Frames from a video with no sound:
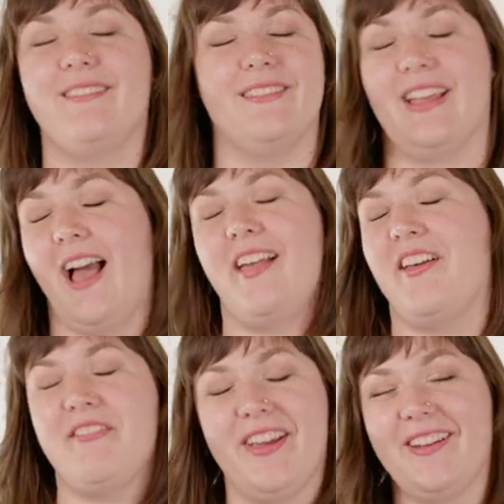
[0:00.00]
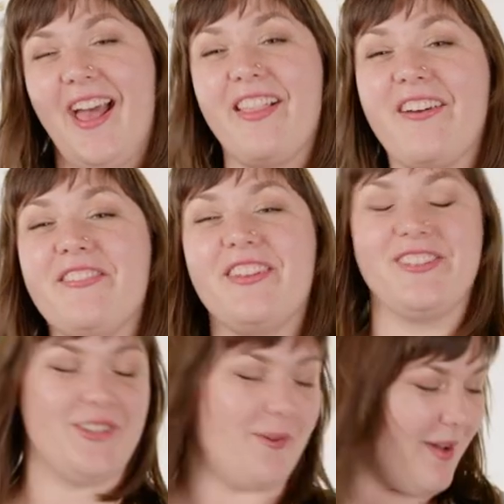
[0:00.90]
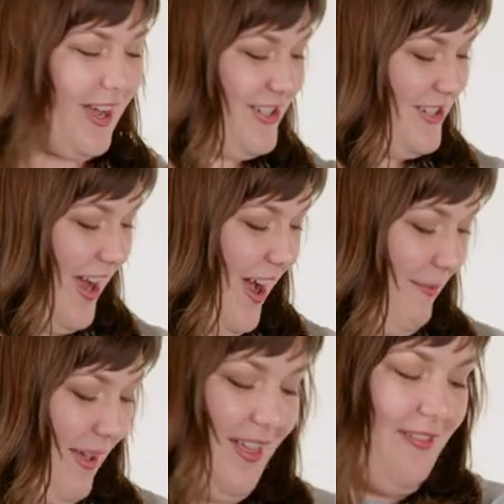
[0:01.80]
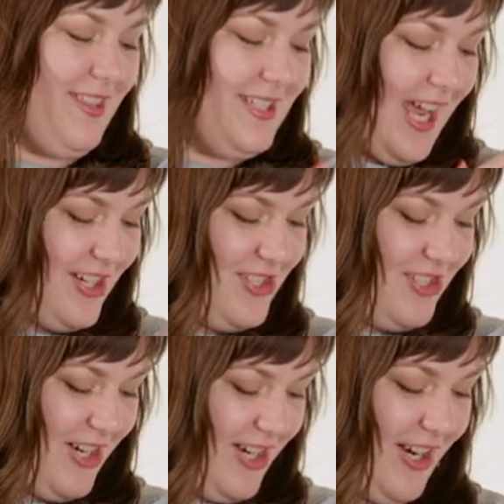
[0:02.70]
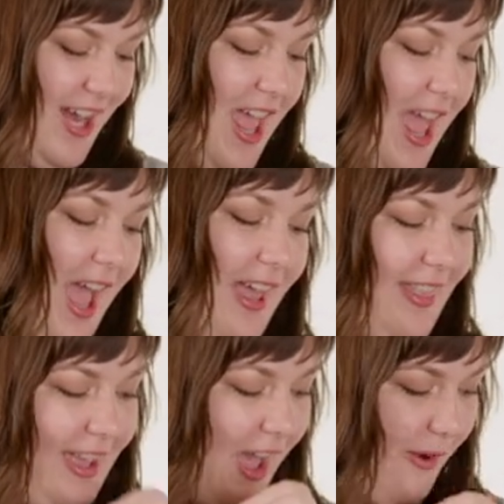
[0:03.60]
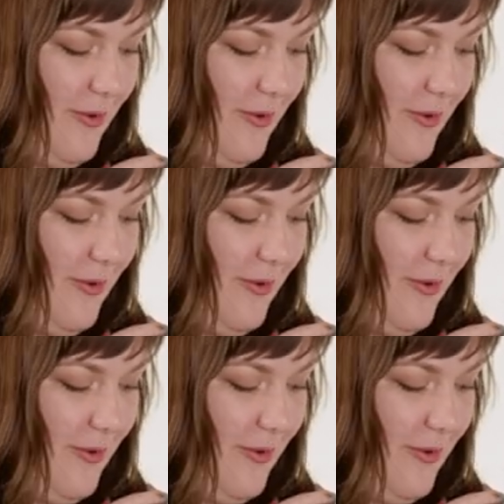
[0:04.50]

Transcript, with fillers: like I love it. I love it so much. Um, I love the texture and like how